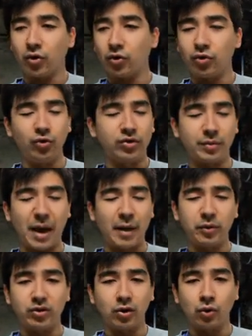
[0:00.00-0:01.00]
do some
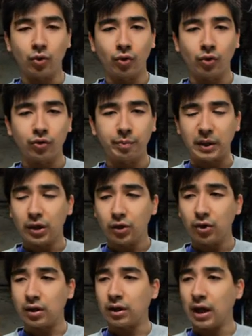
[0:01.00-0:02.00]
Amazon orders, but other
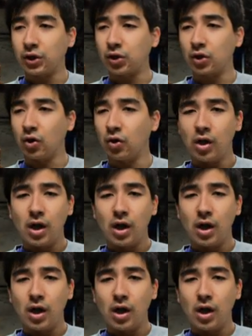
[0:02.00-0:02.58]
than that, you know,